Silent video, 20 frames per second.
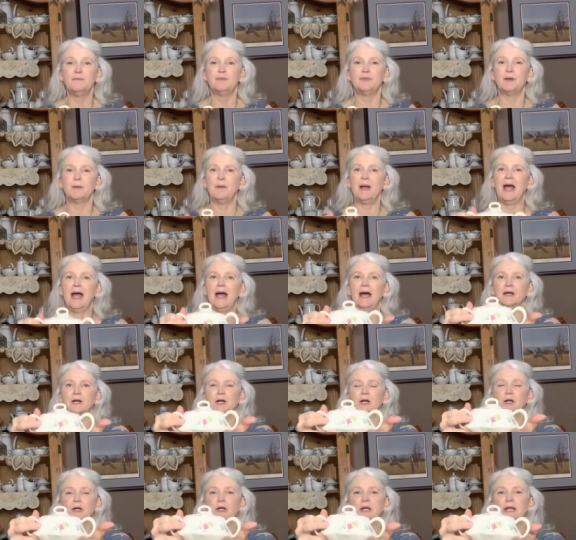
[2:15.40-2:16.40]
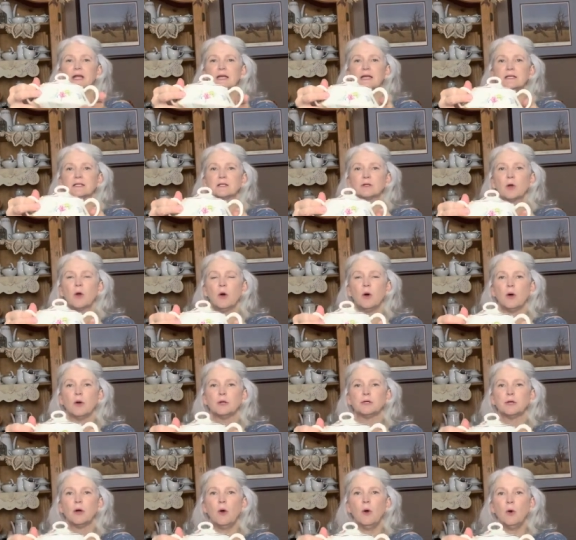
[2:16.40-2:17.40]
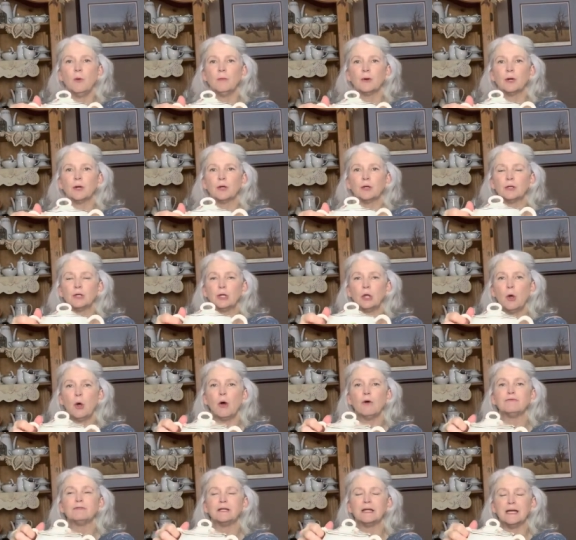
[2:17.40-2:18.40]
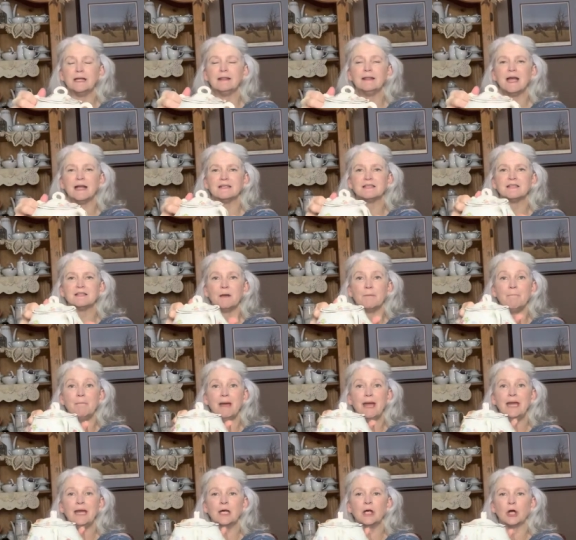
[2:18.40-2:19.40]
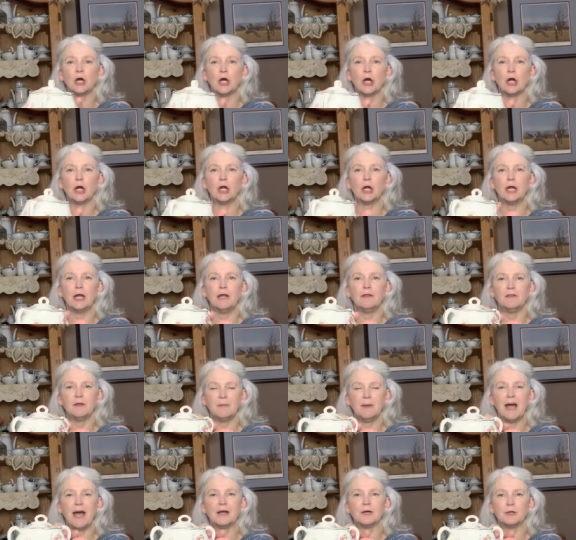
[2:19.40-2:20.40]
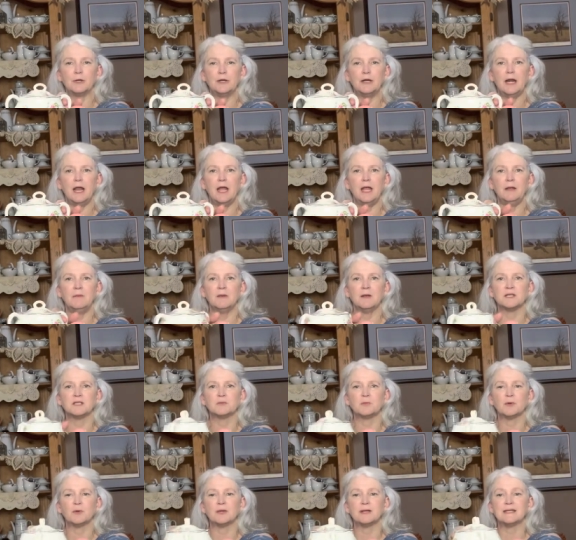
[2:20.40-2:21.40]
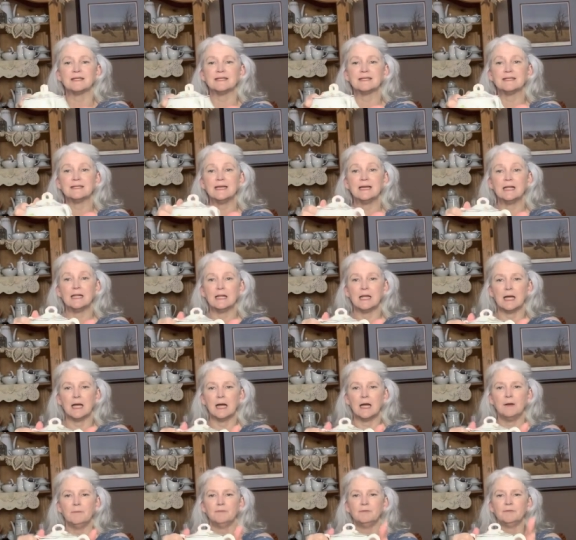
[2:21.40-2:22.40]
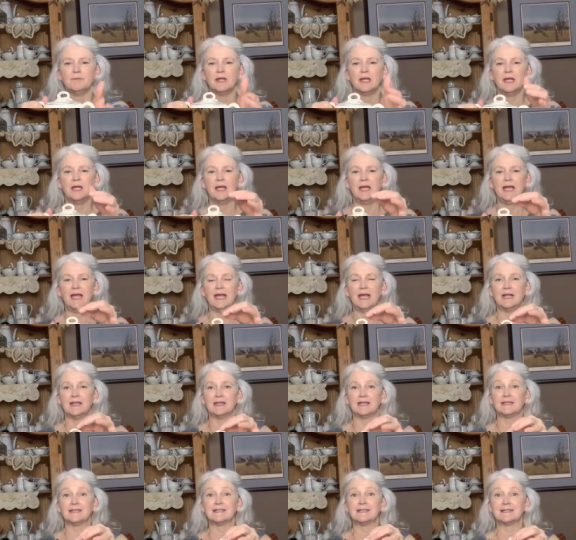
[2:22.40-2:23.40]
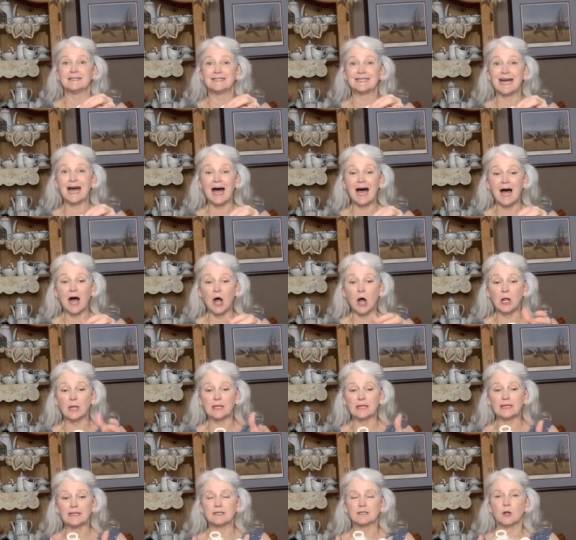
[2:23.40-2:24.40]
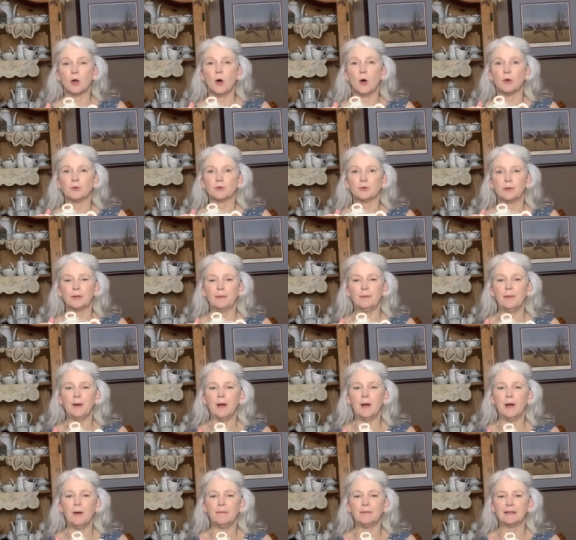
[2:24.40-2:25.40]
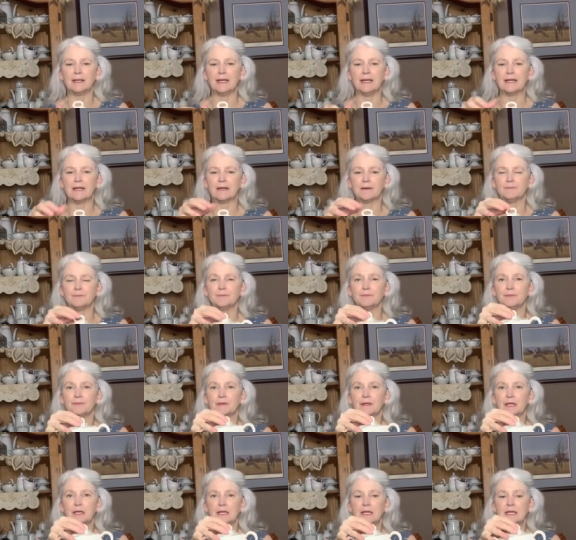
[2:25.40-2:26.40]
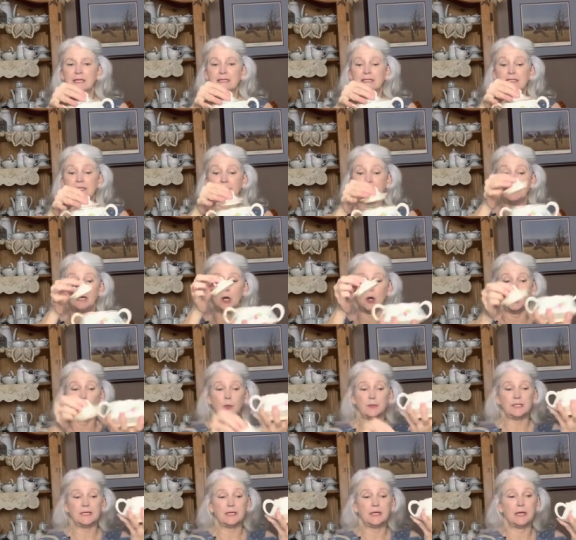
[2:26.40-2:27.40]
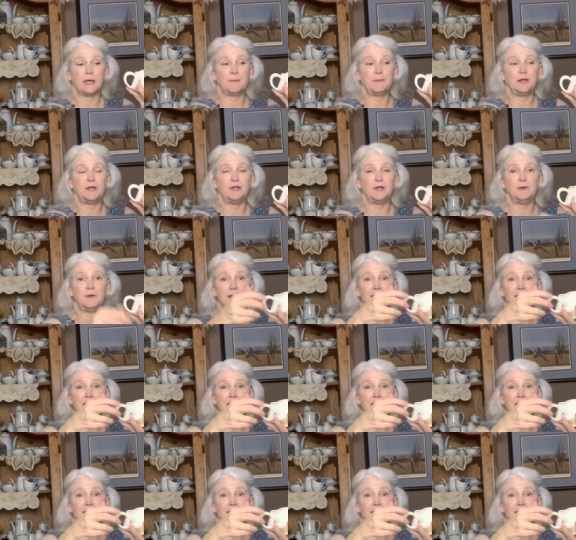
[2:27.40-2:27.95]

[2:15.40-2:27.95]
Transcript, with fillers: The pattern is called Homer Laughlin. That's the maker, and the pattern name is Priscilla, and the style is called Republic. So let me hold it up, and you